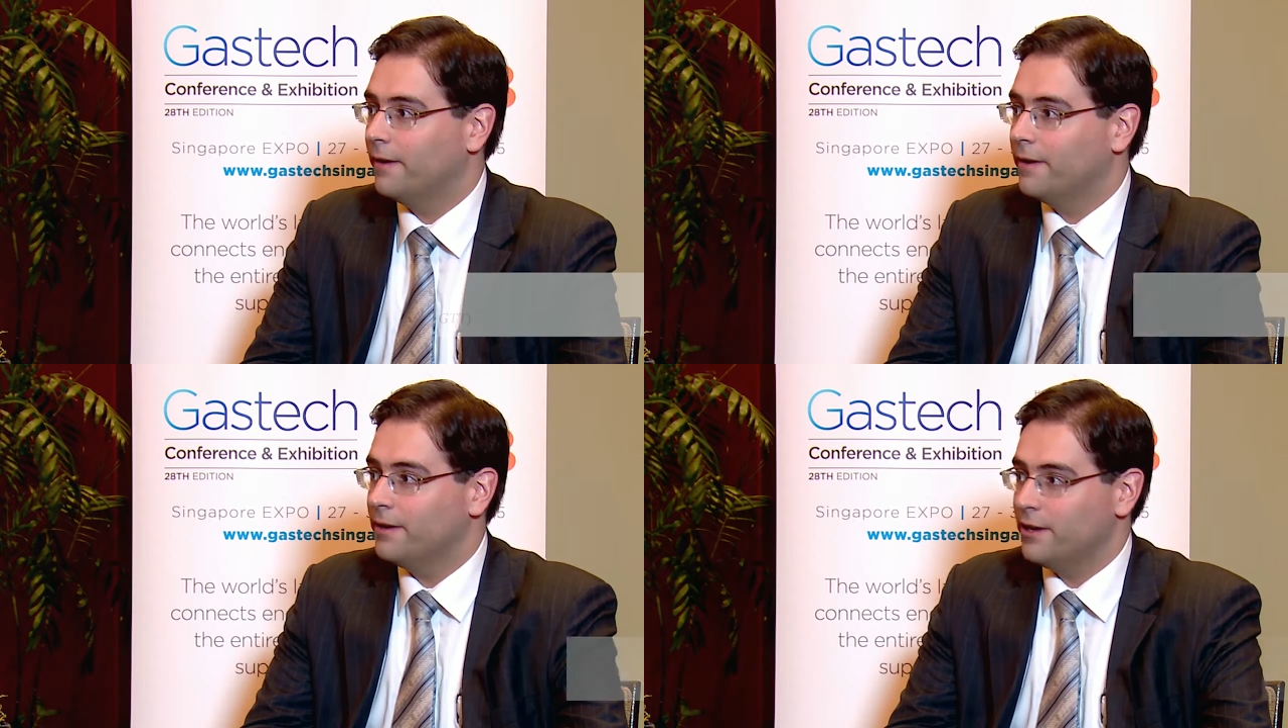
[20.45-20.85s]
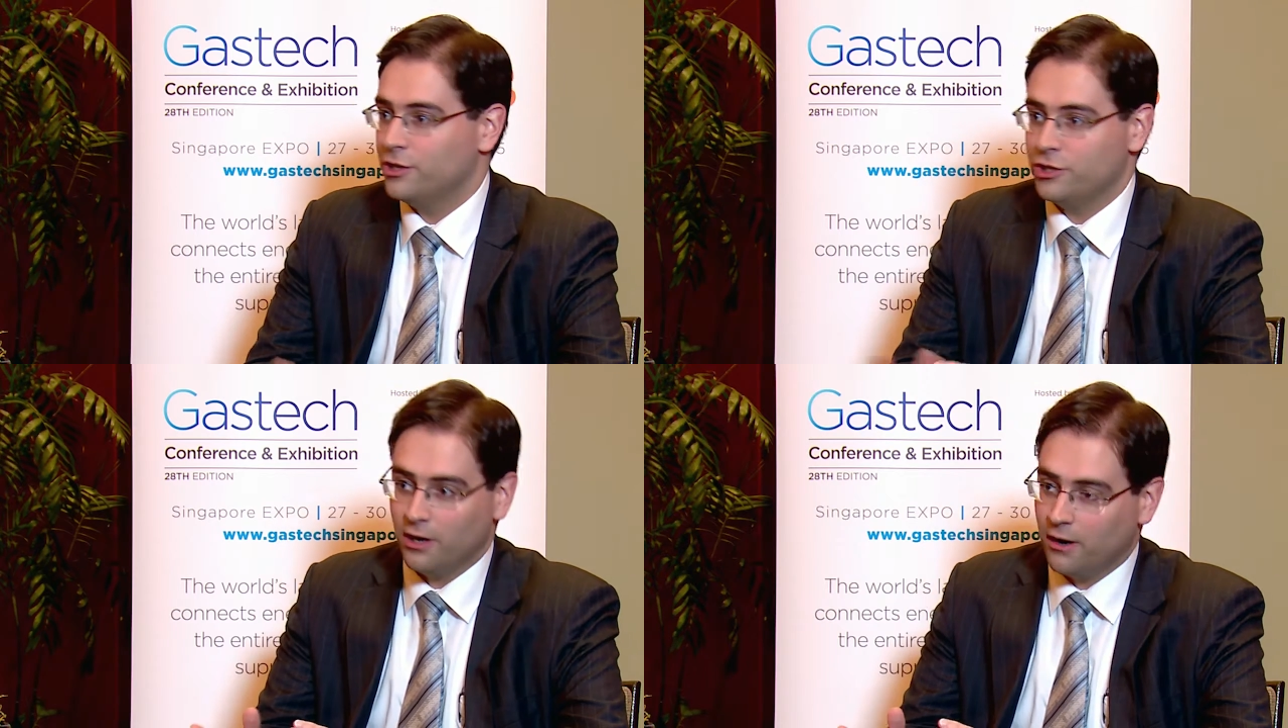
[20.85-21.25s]
in
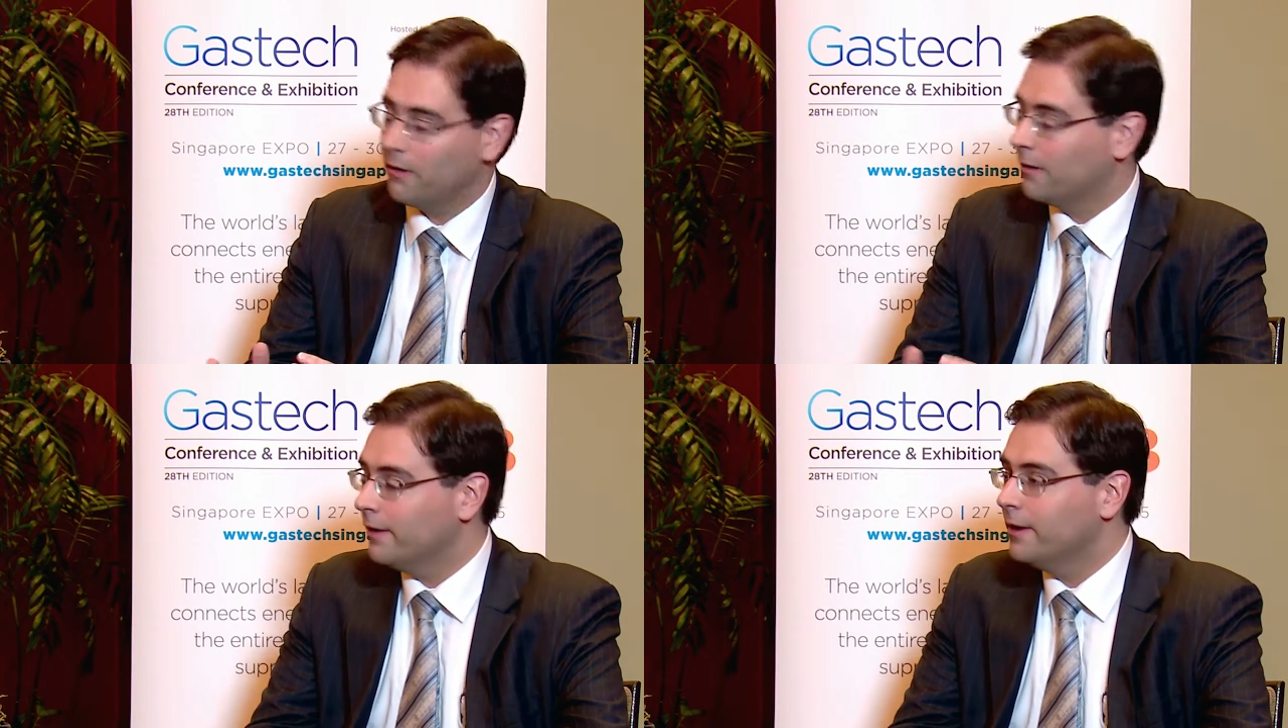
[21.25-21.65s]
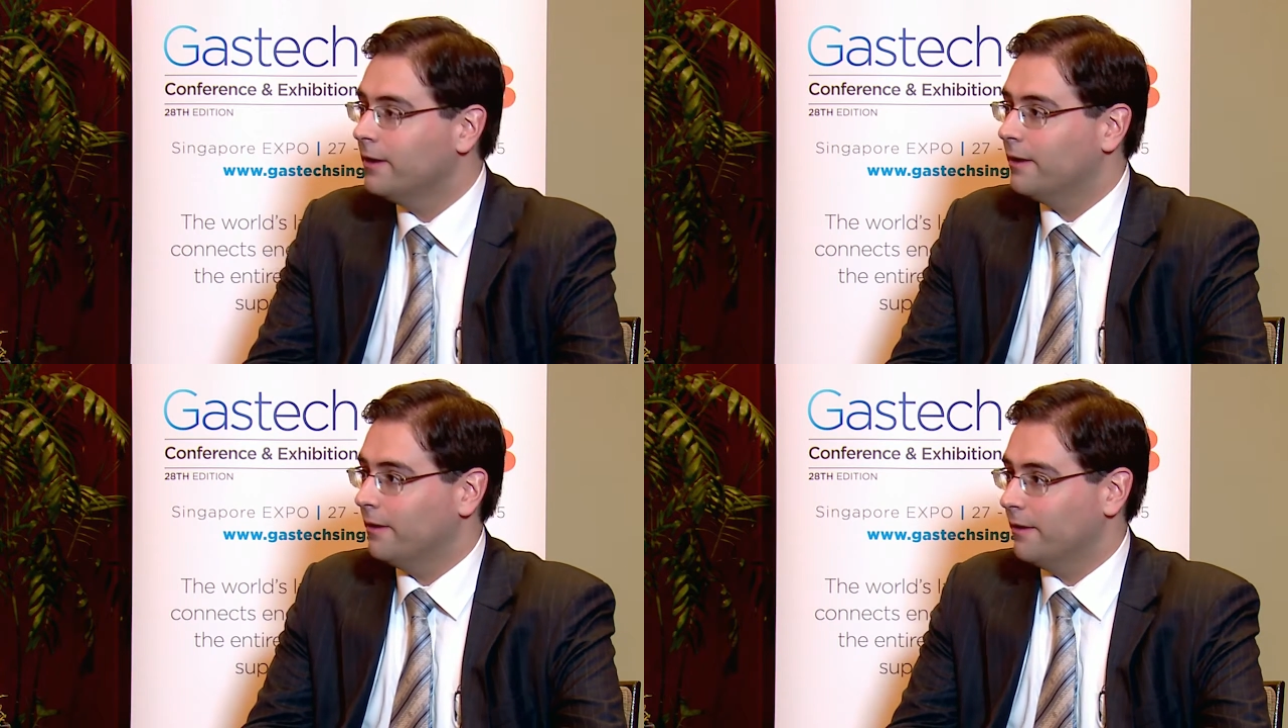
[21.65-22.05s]
Asia or
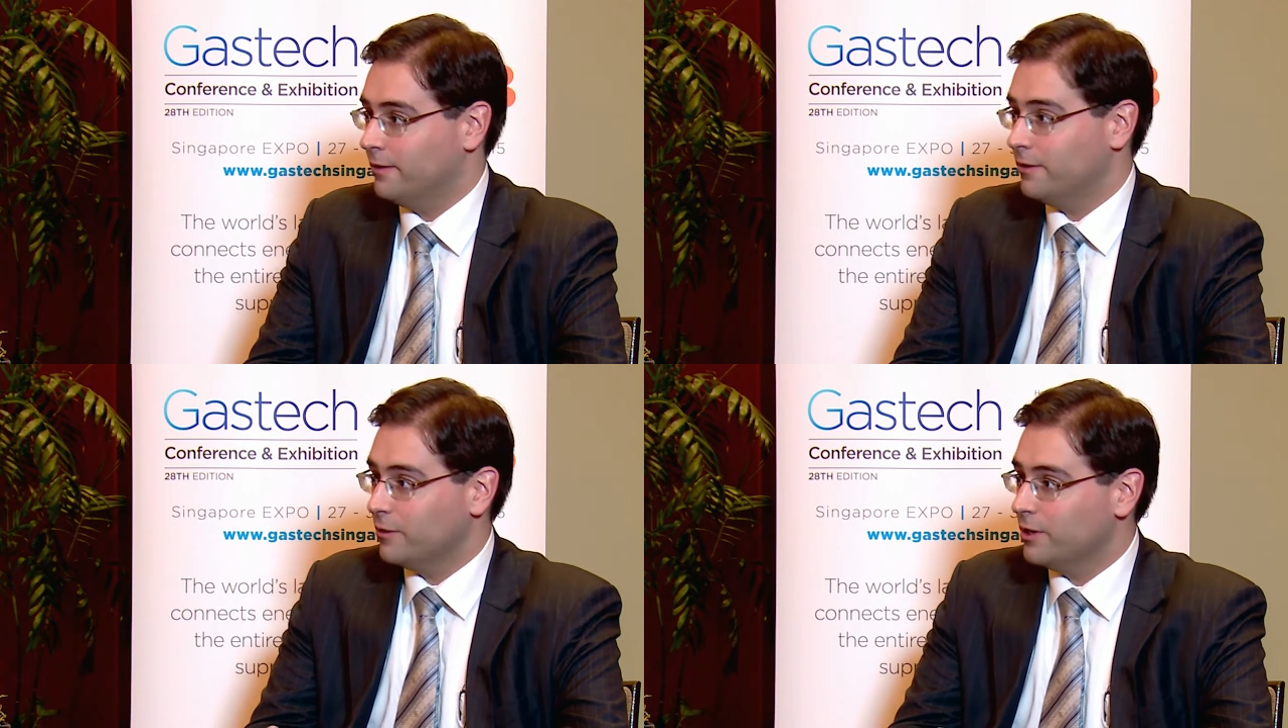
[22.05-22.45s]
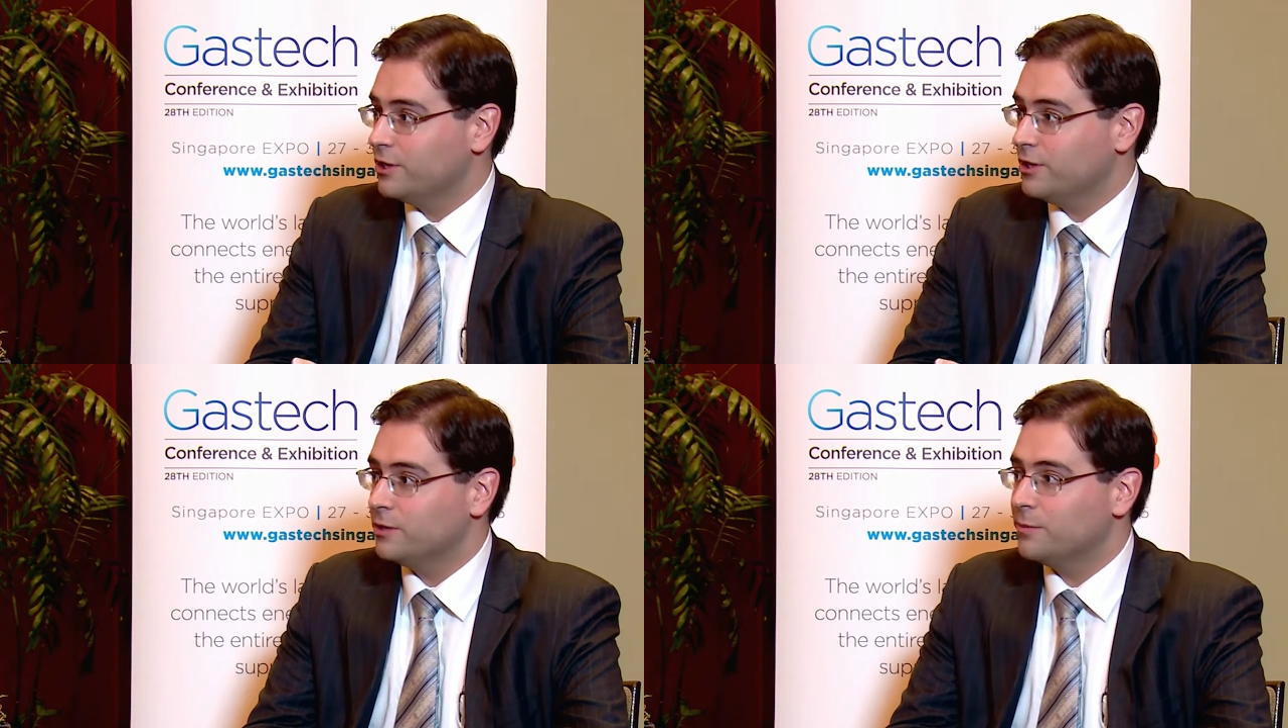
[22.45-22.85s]
in
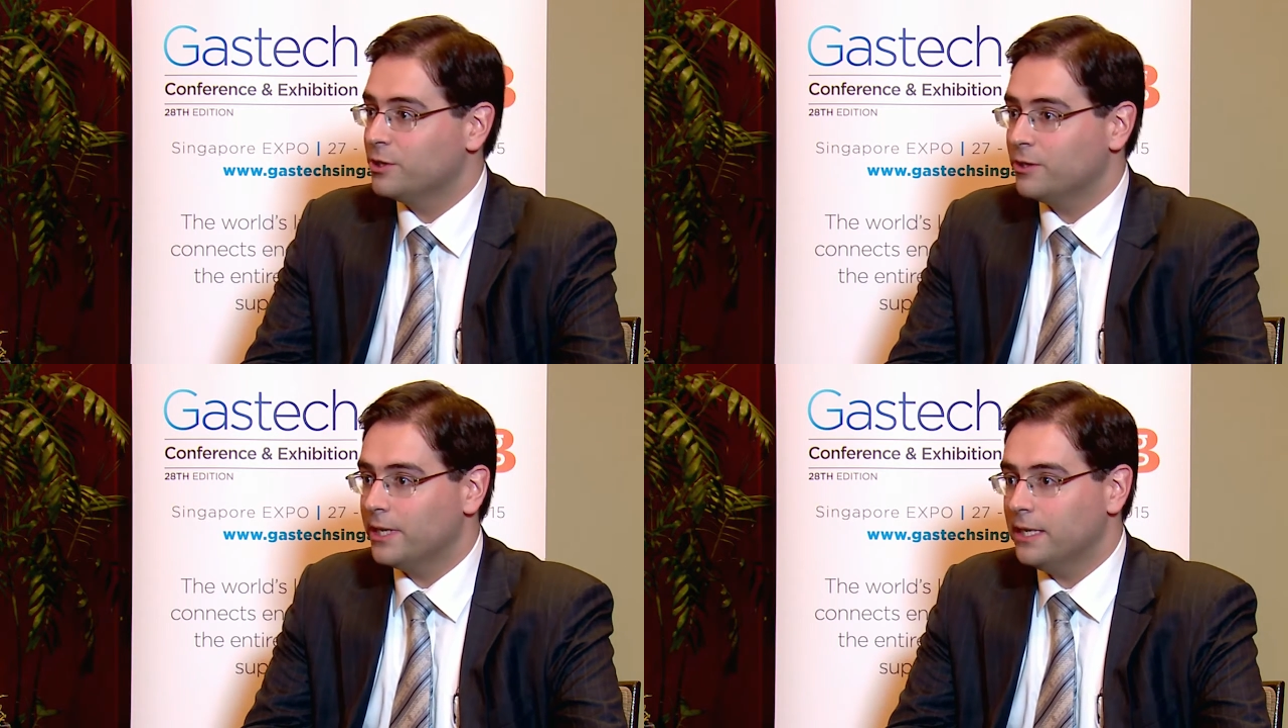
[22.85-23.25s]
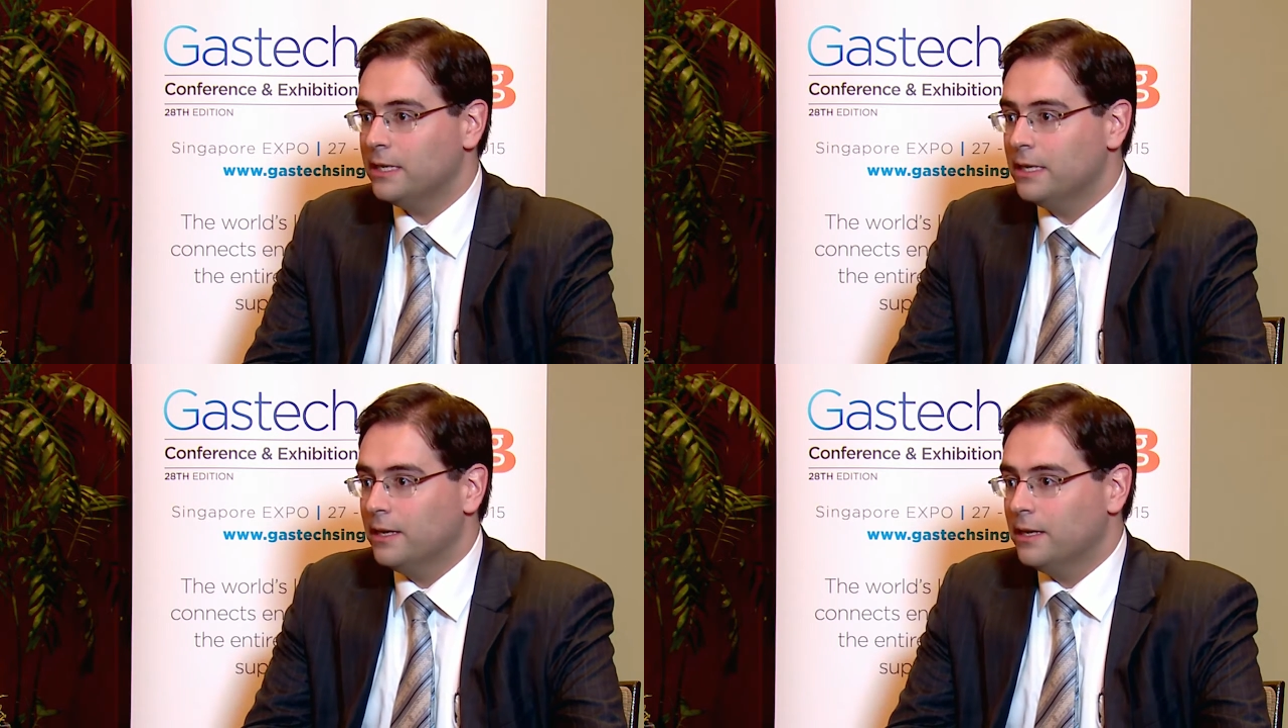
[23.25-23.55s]
Indonesia especially.